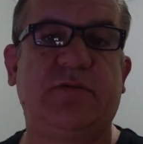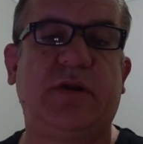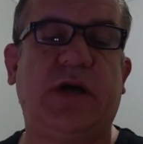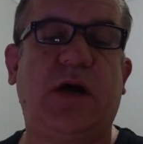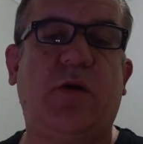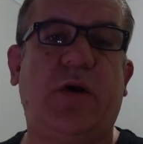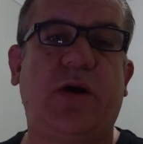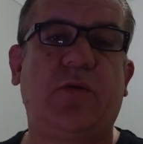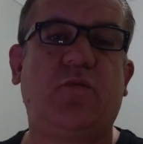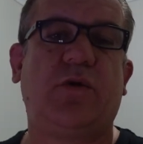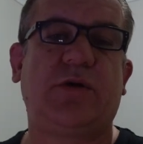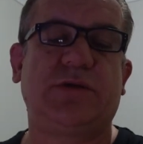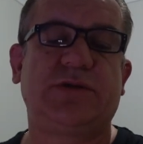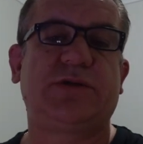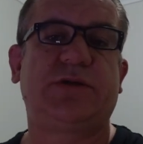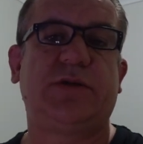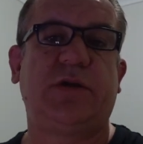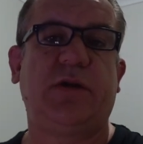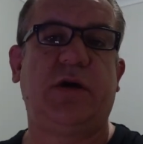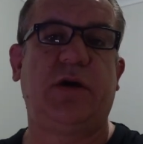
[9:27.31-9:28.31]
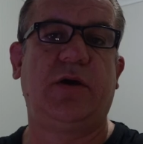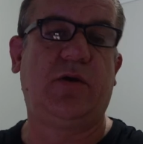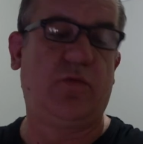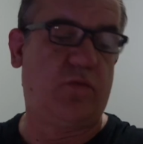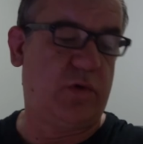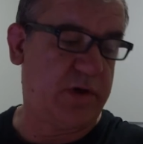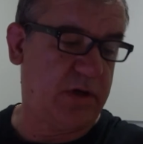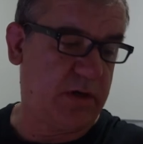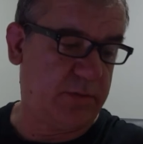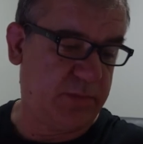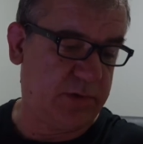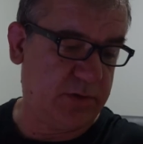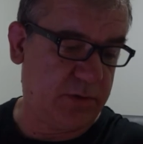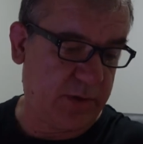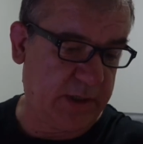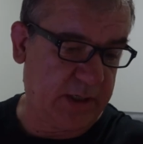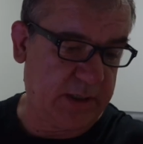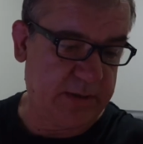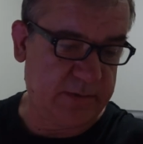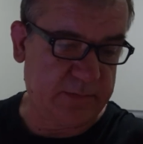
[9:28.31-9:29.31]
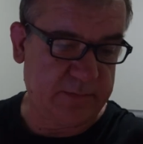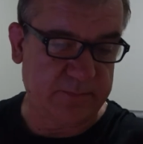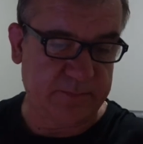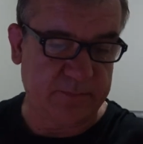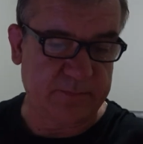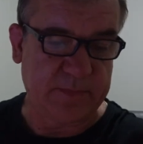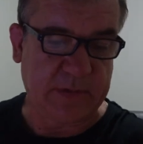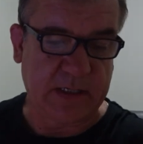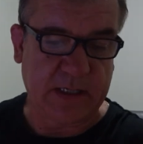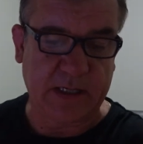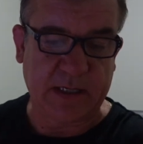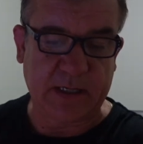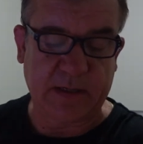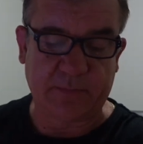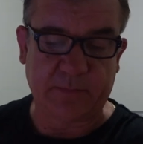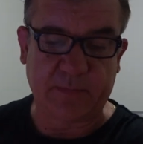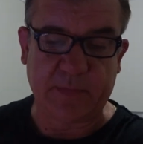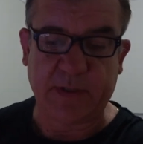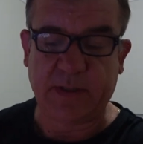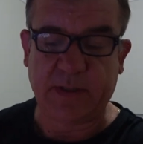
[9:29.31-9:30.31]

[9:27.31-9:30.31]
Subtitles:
No one wants to know what I'm doing. And